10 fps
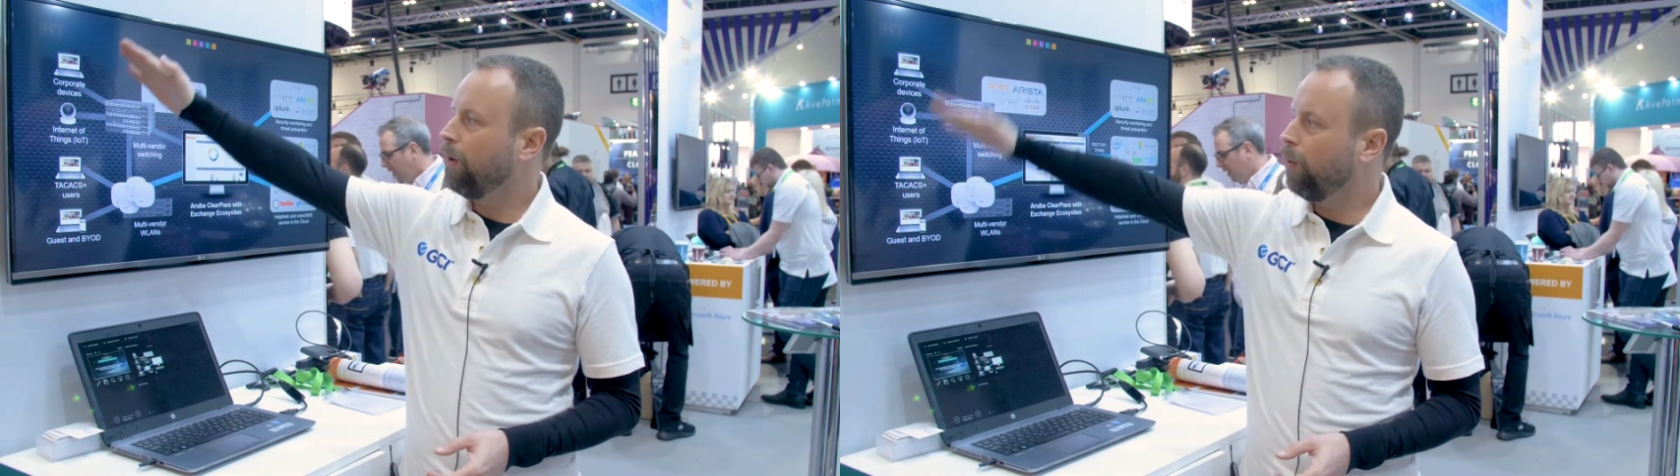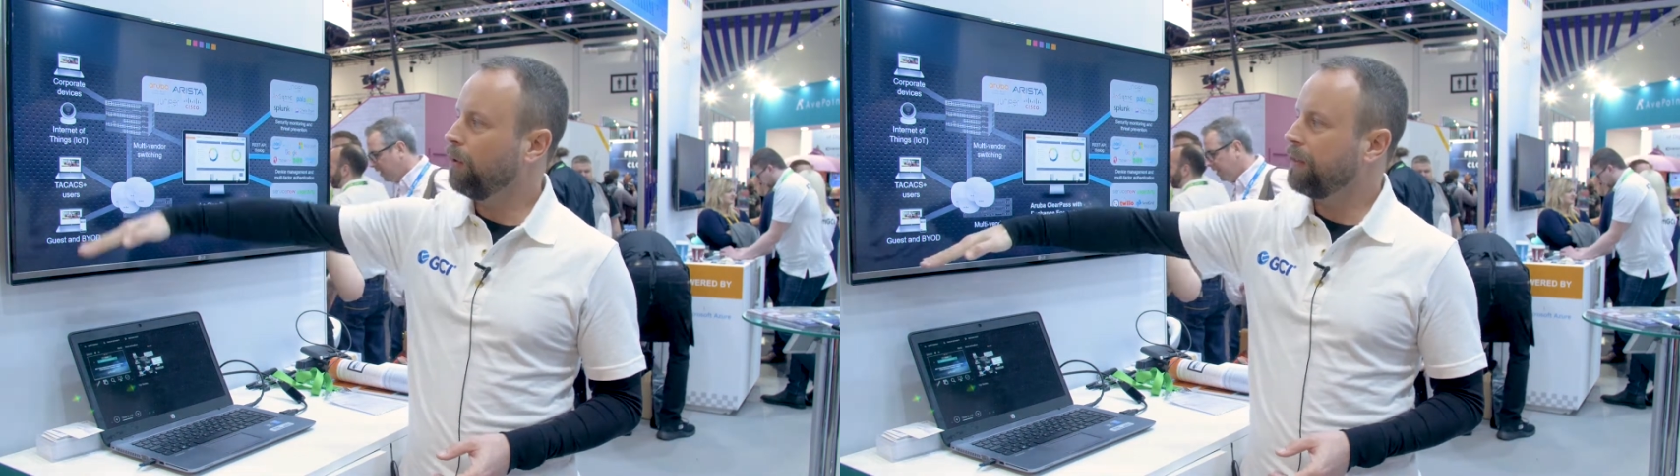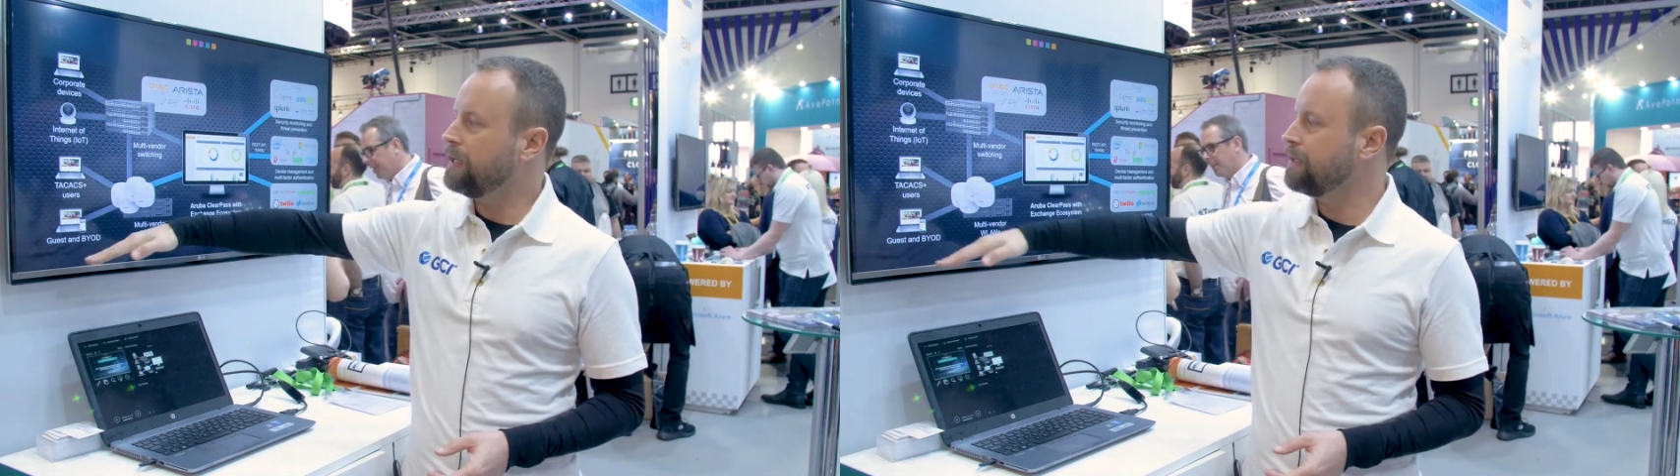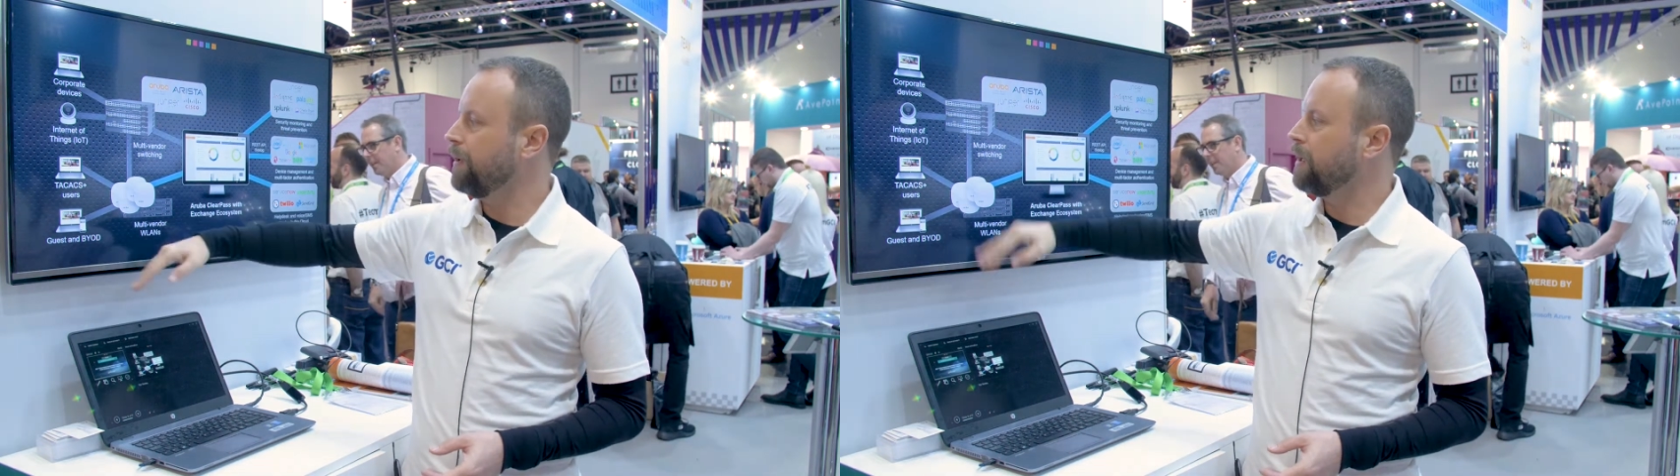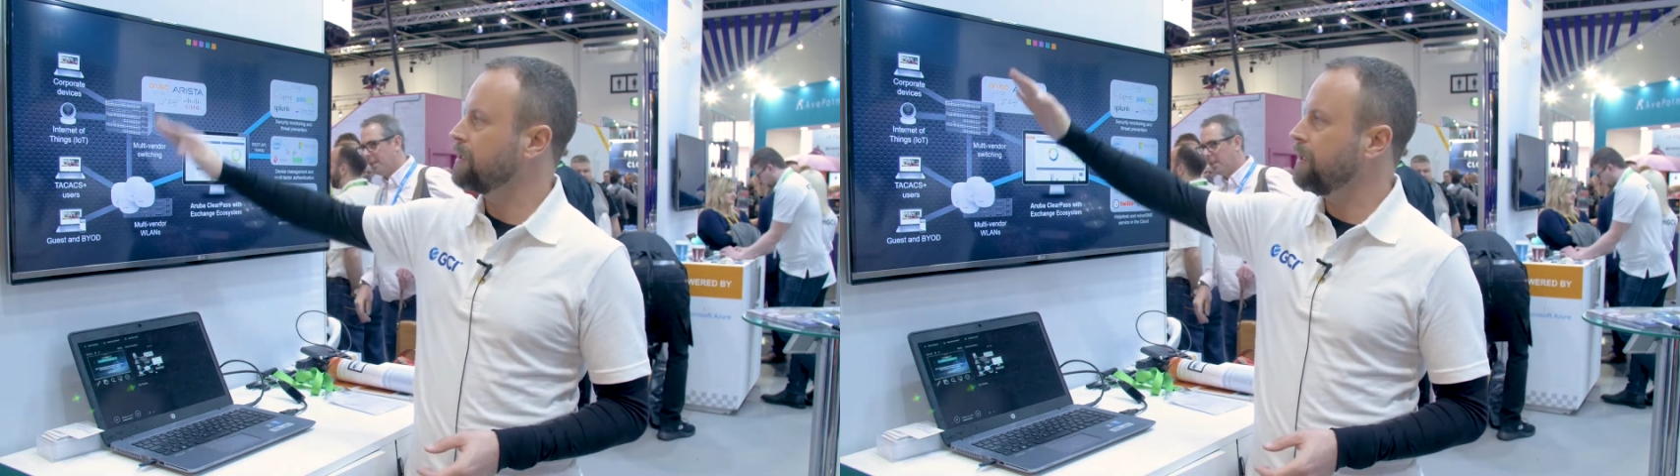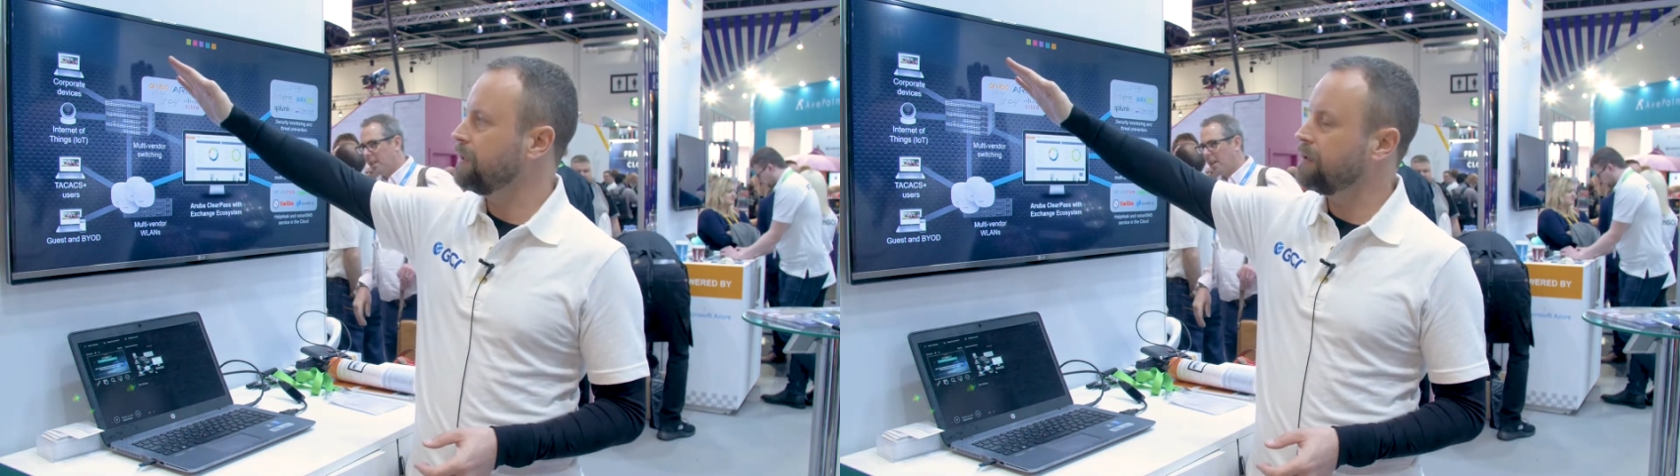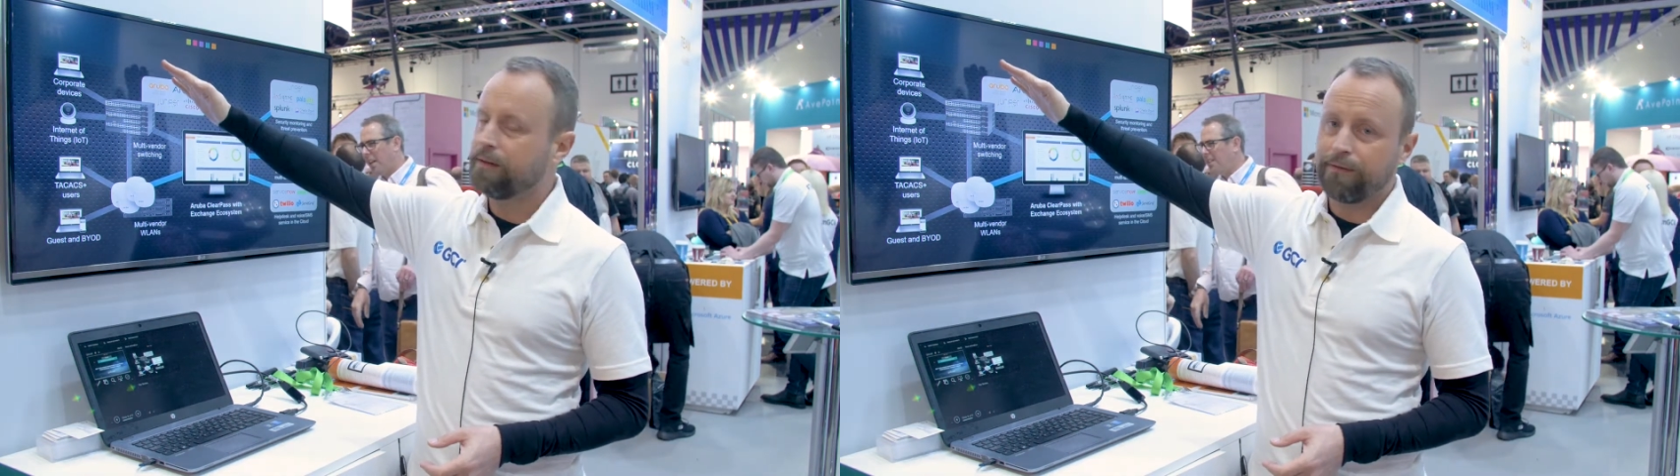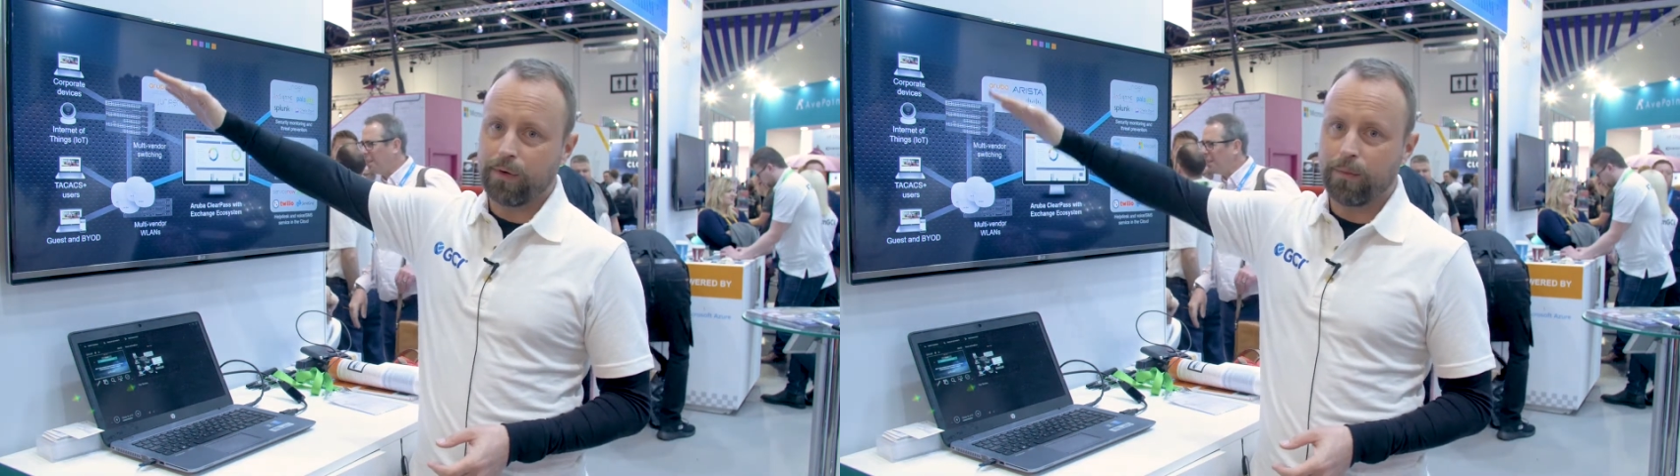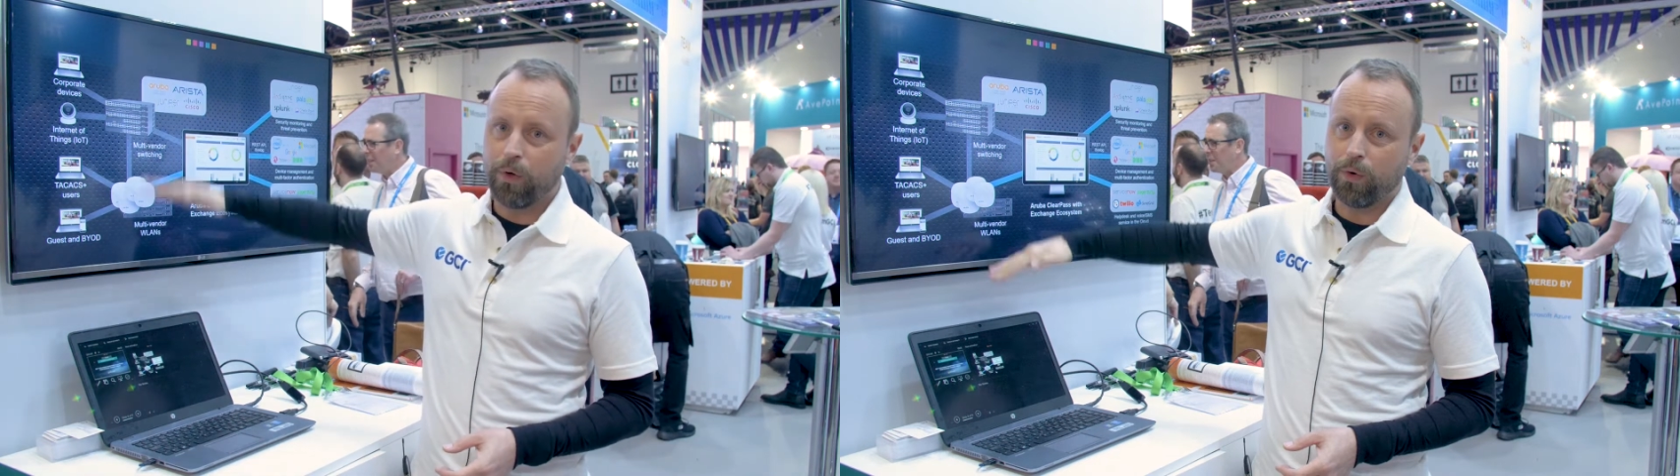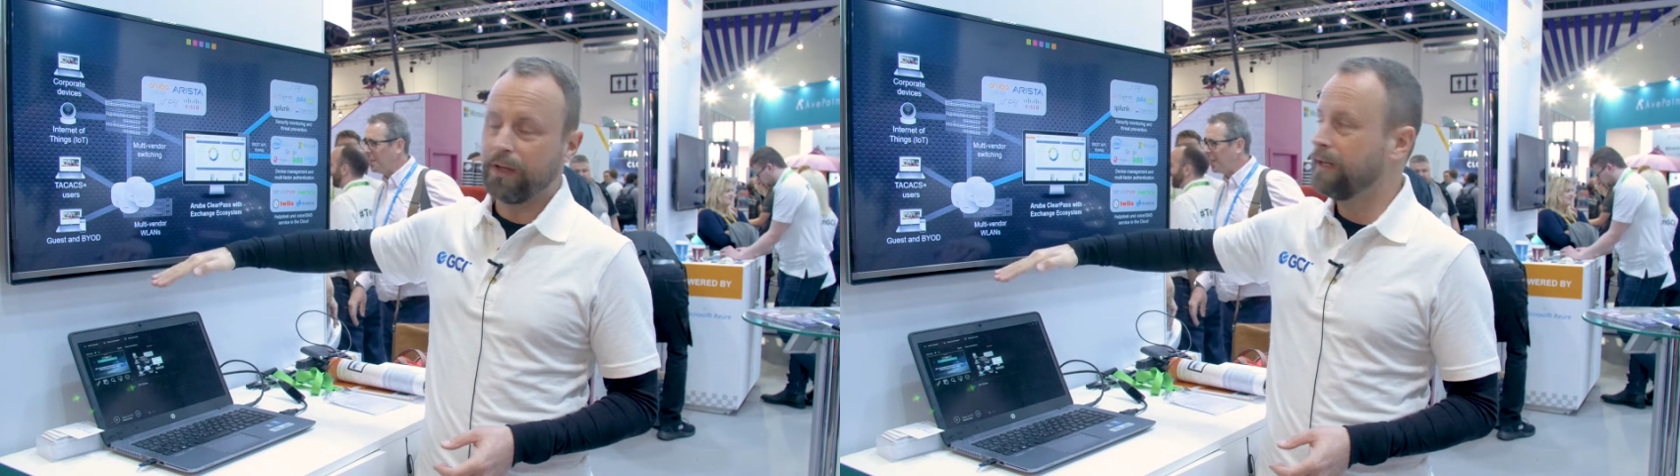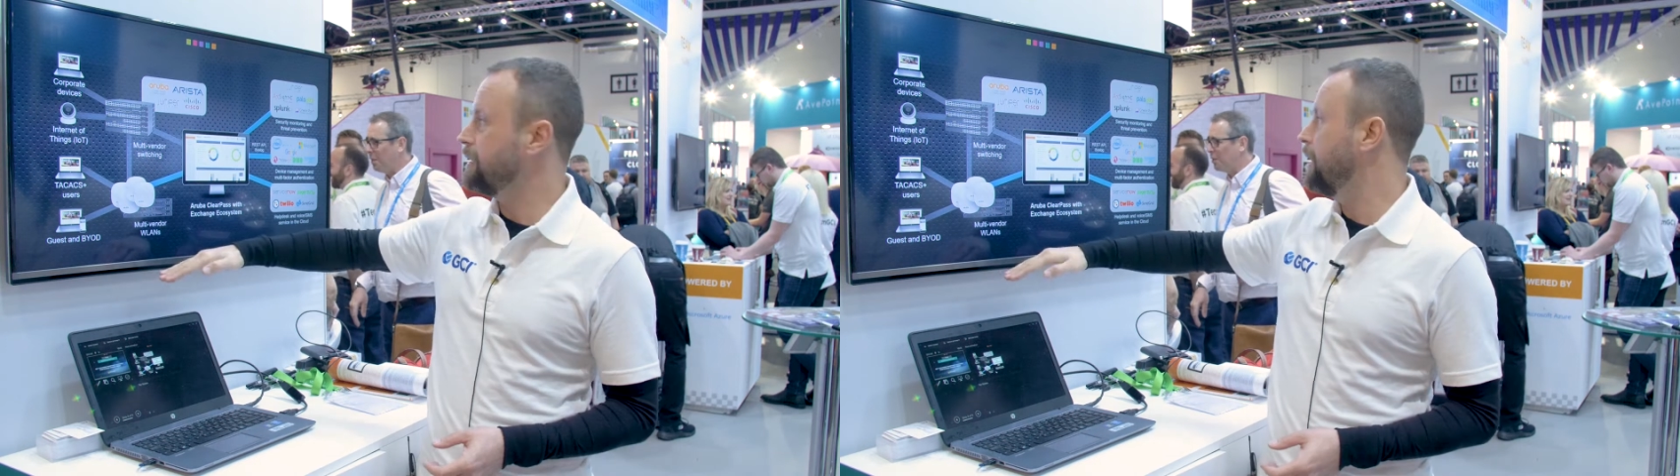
all of these devices from all of these